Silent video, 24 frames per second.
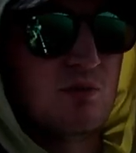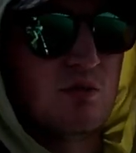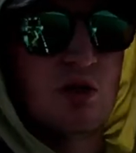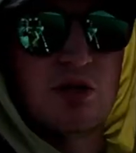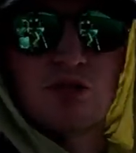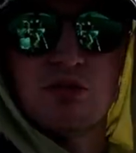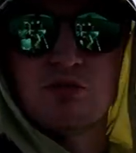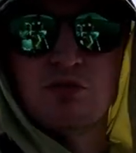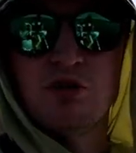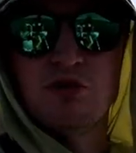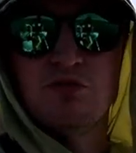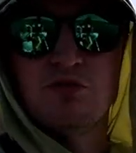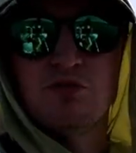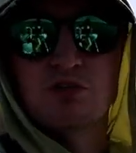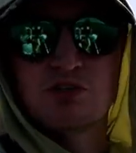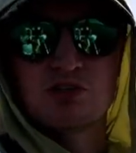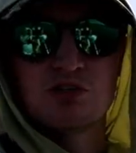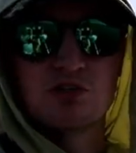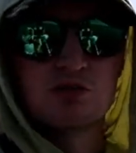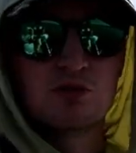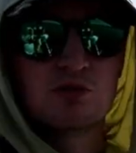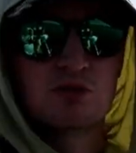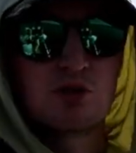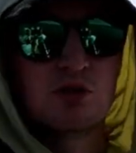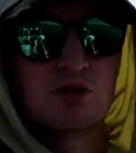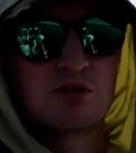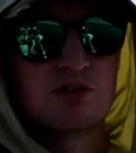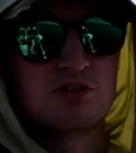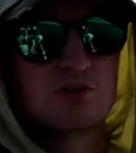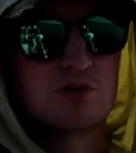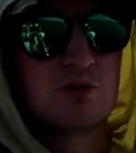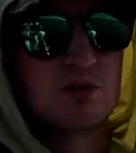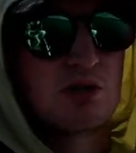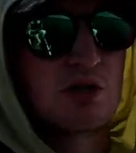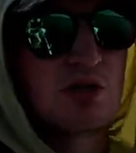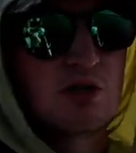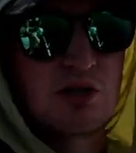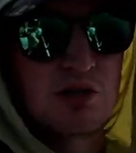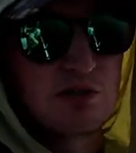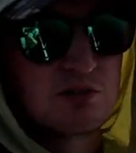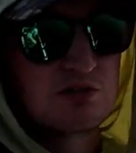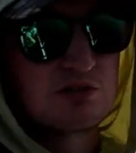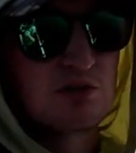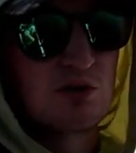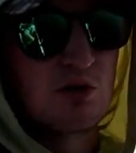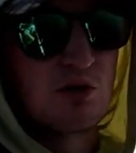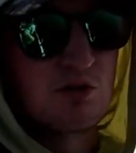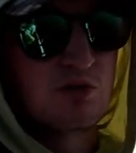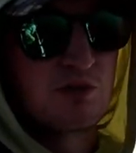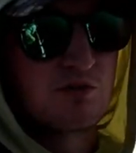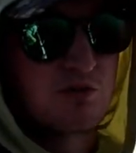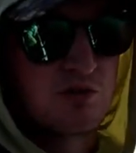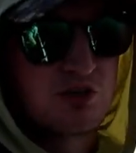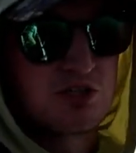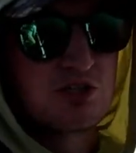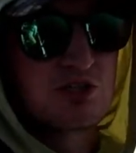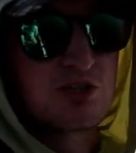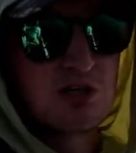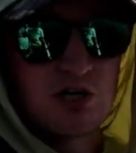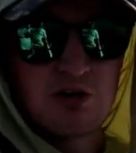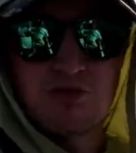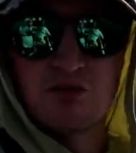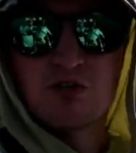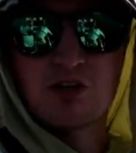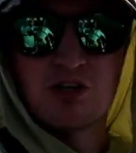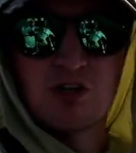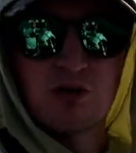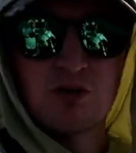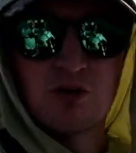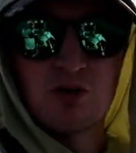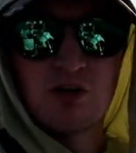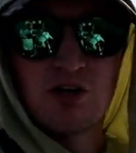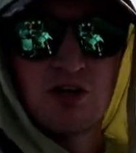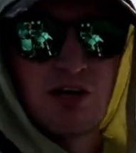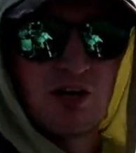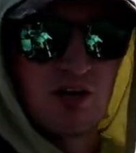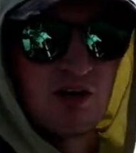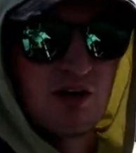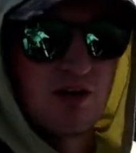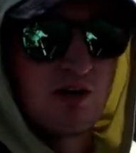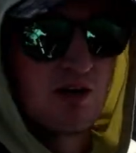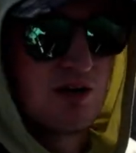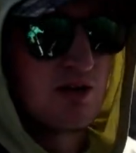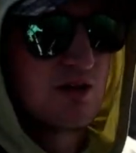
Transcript: what, three fish, including this one today. So the fish are definitely going today.